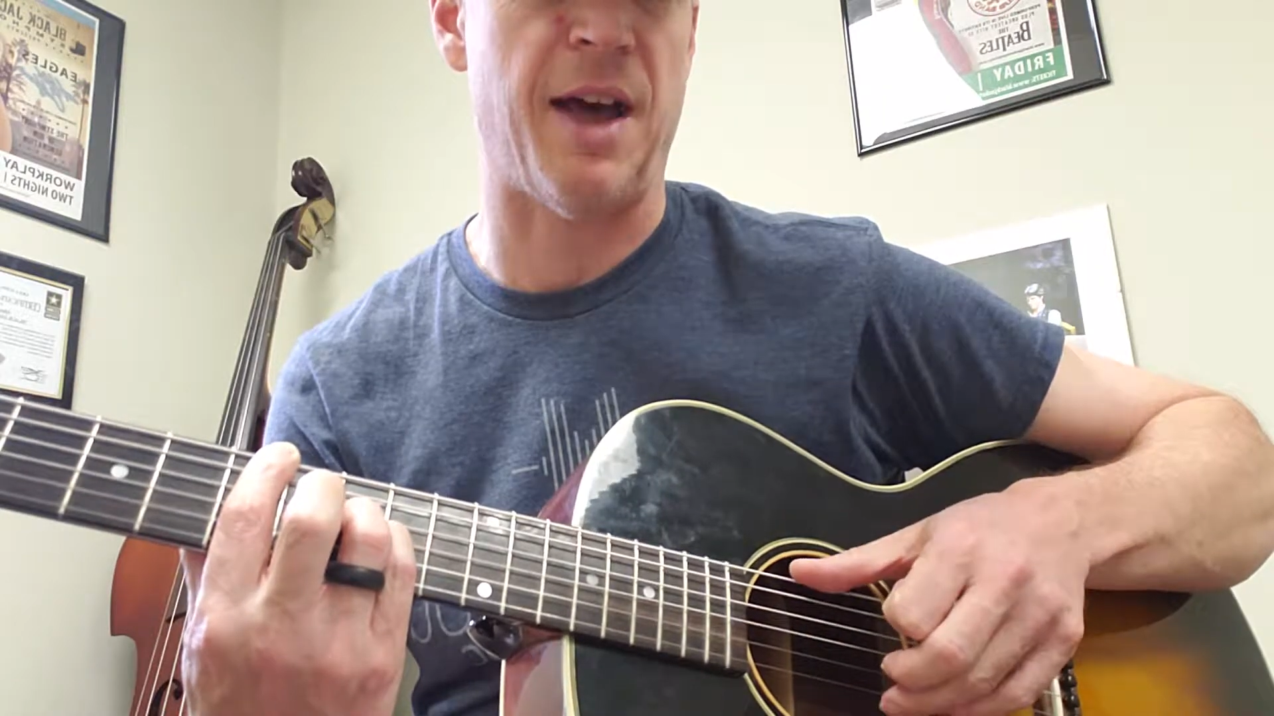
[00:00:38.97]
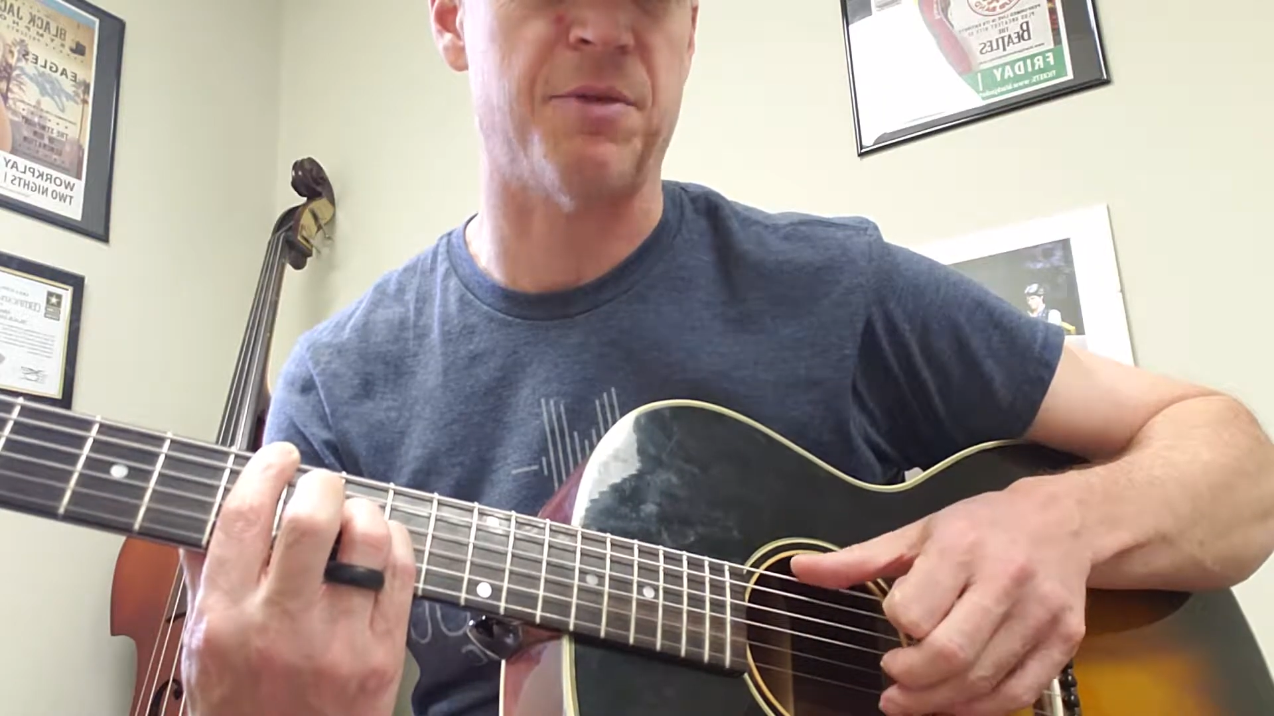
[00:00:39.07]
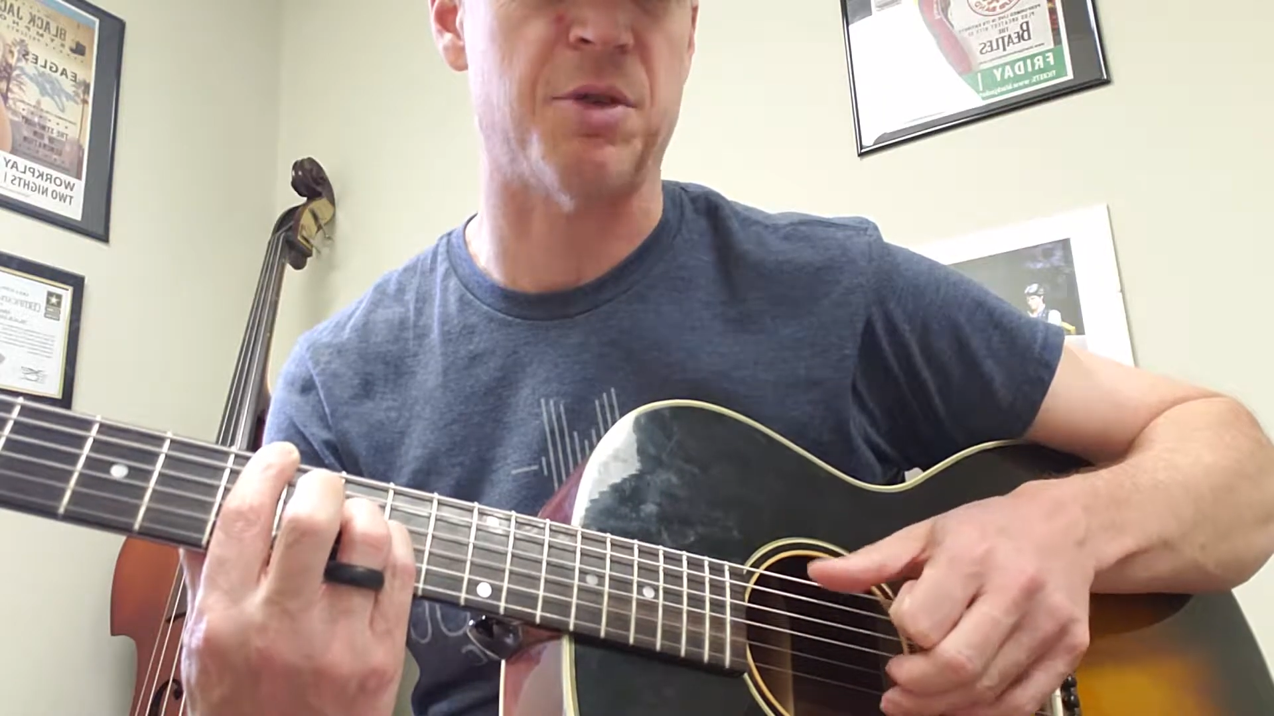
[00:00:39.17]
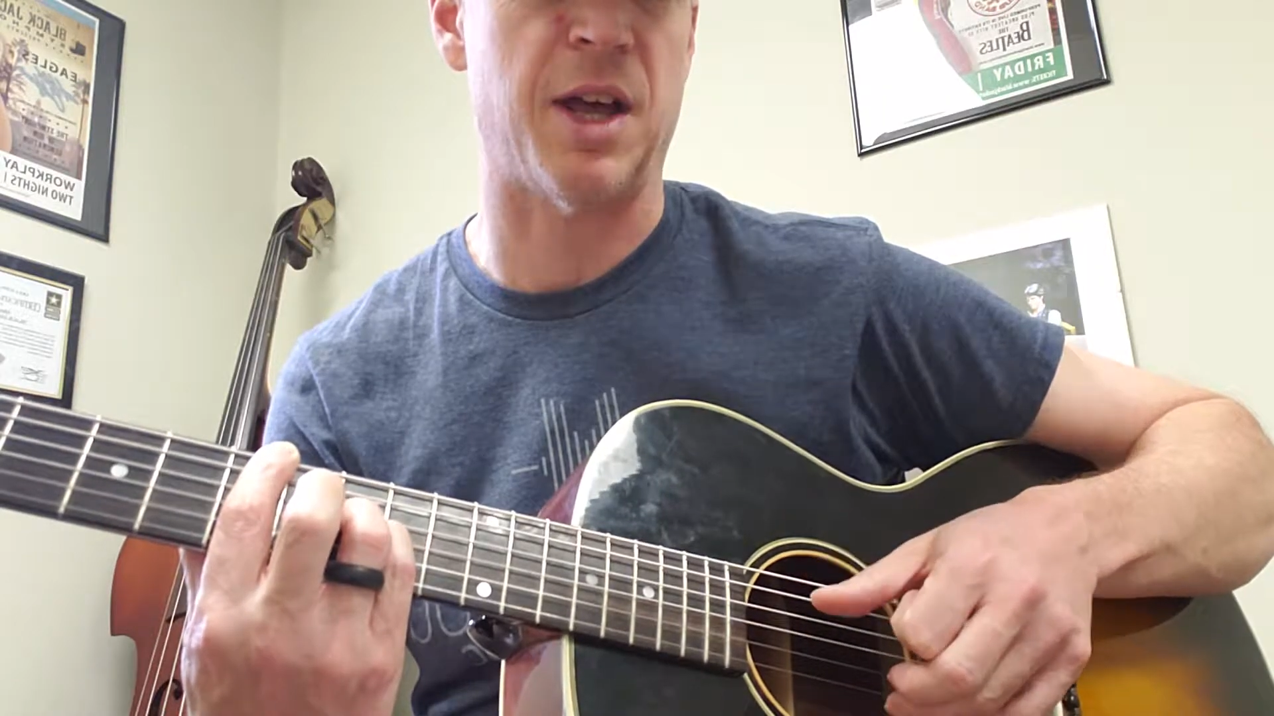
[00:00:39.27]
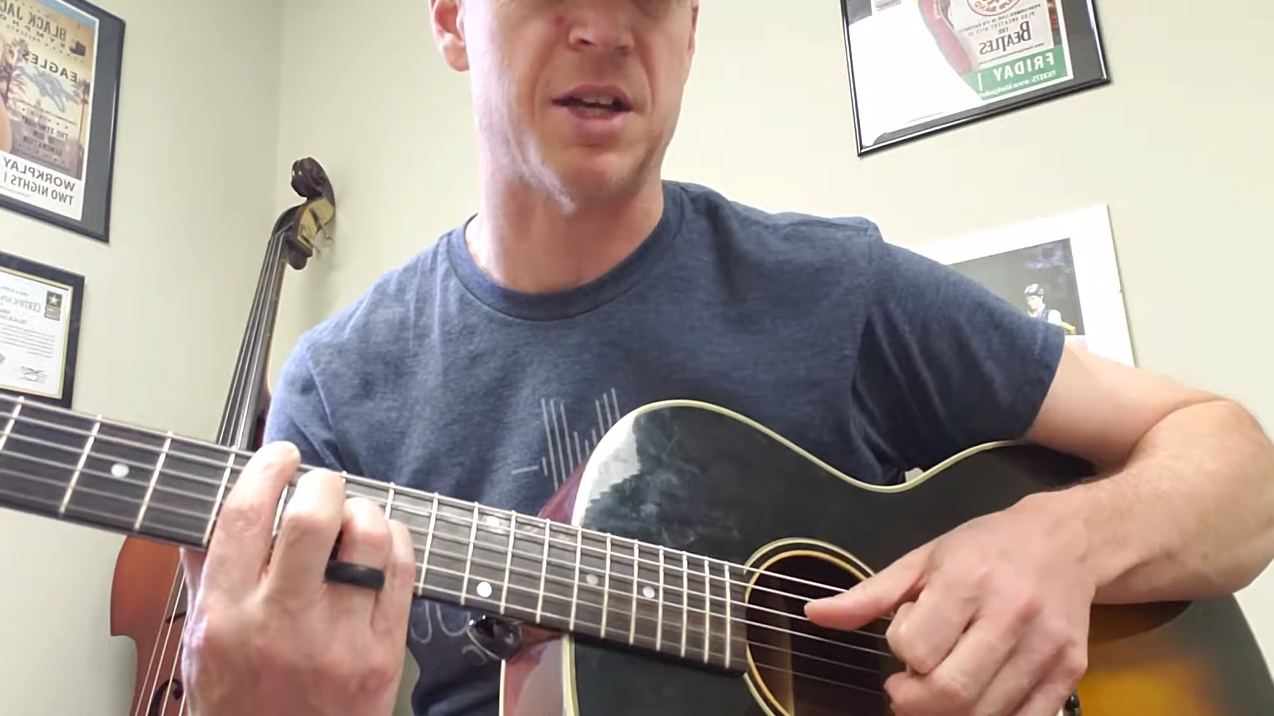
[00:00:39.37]

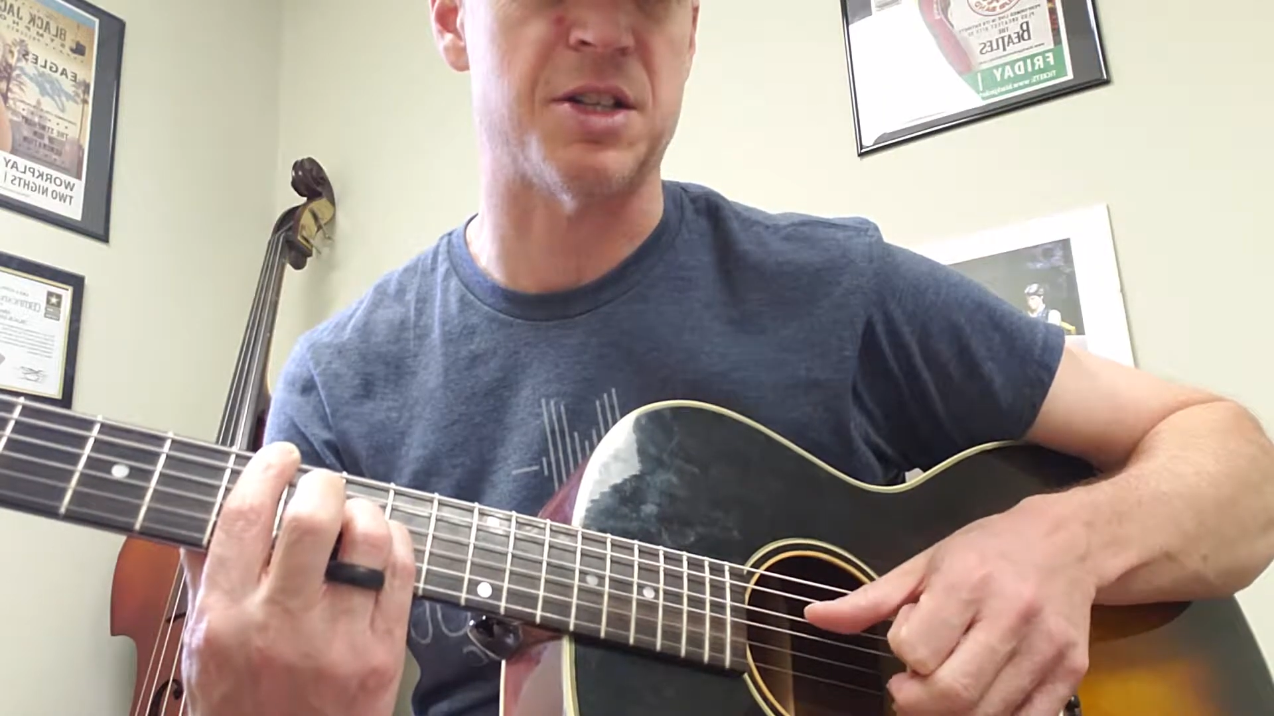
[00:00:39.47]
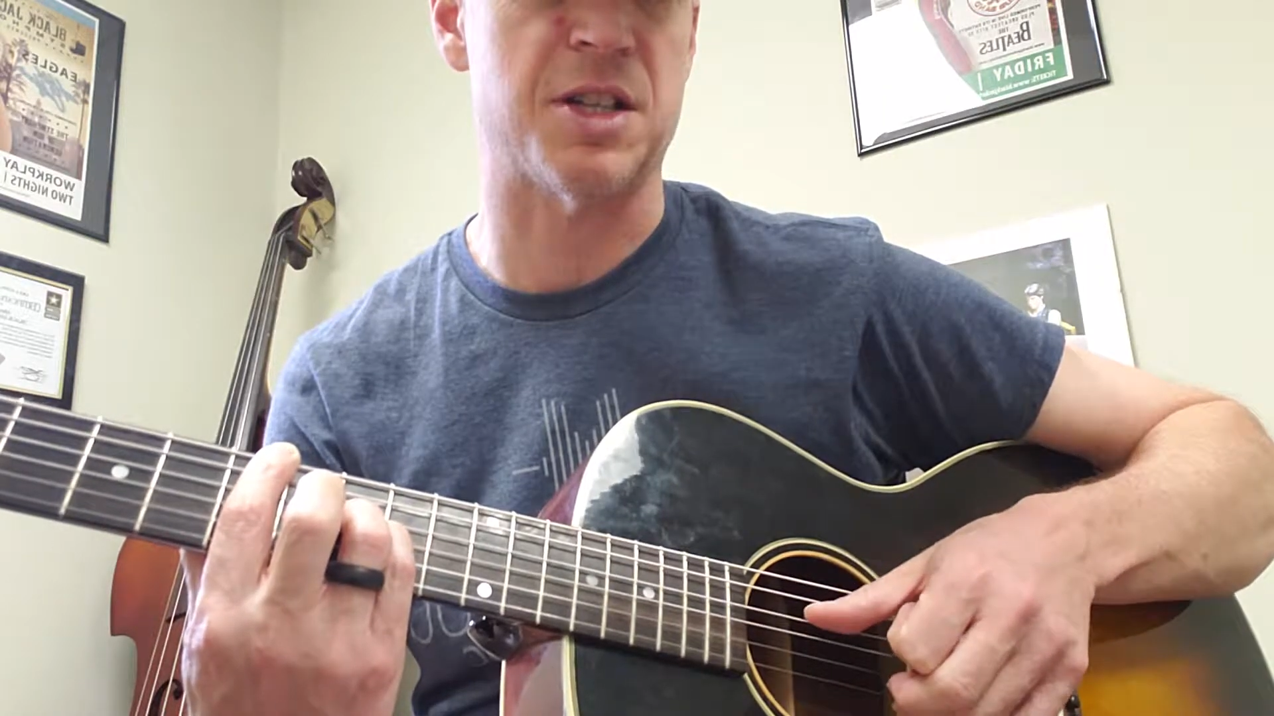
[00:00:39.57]
After that,